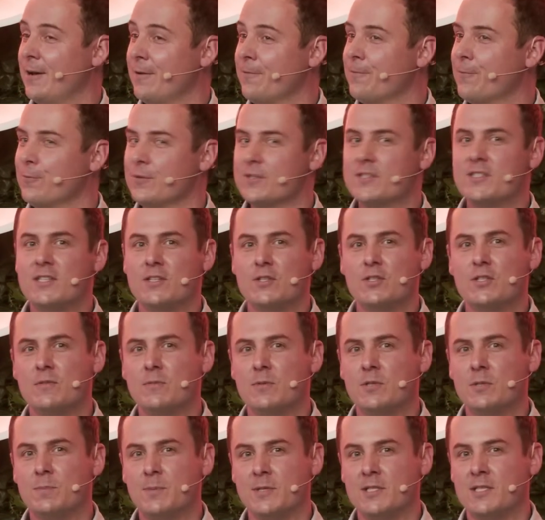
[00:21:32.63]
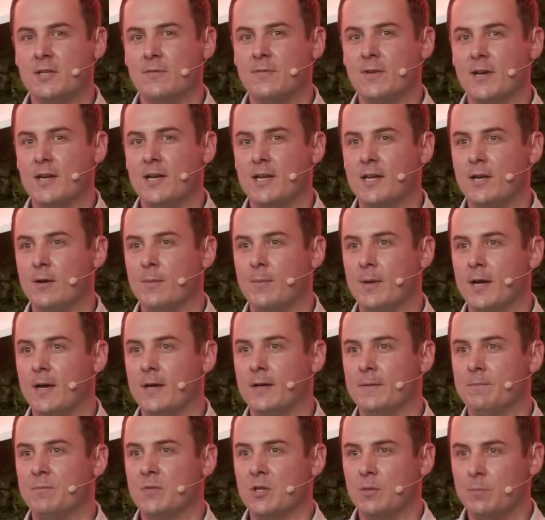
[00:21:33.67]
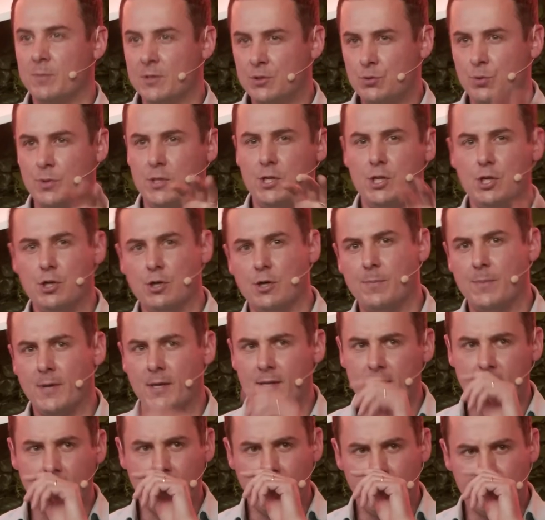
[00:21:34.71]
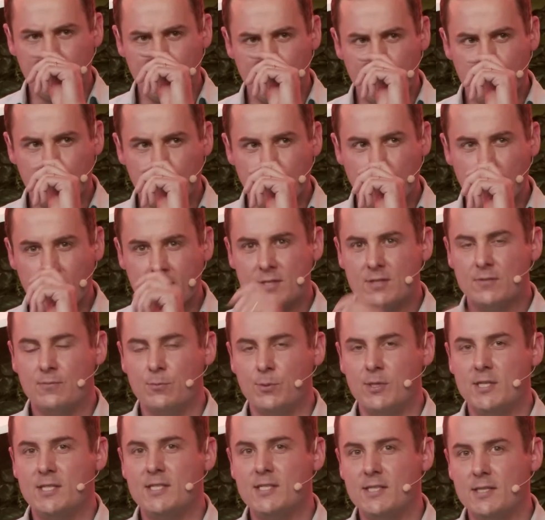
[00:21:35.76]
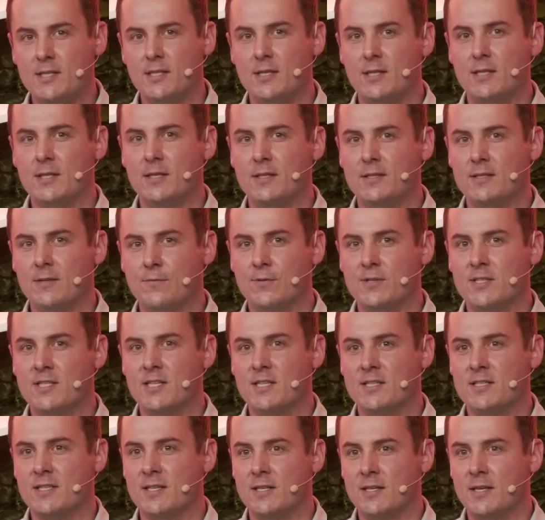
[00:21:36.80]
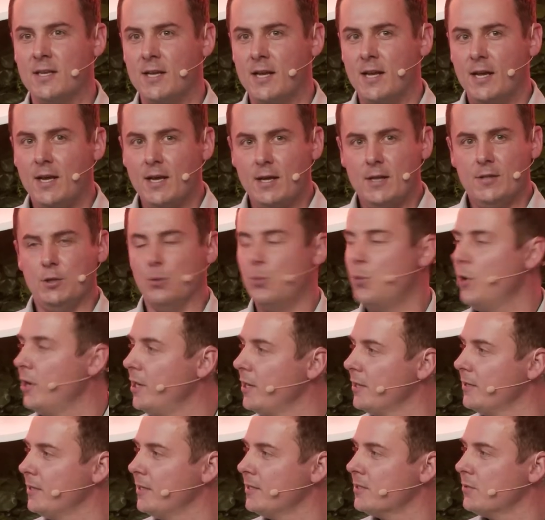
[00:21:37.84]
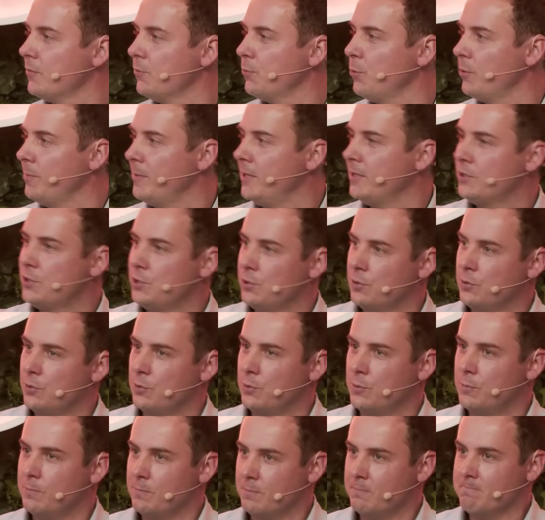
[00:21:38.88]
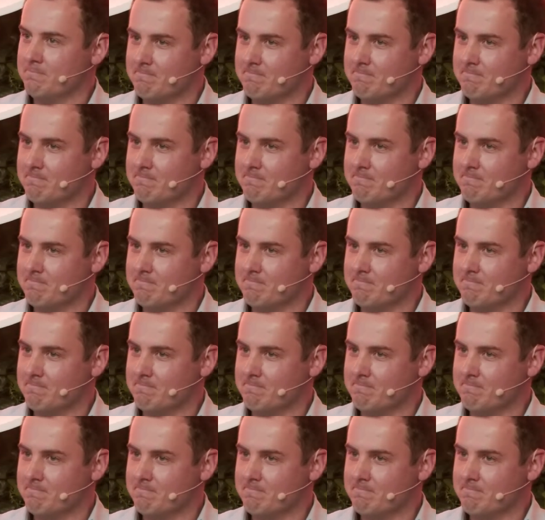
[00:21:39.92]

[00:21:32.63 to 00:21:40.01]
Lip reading: For instance, specifically about between Europe and the US, we see differences in the willingness of women to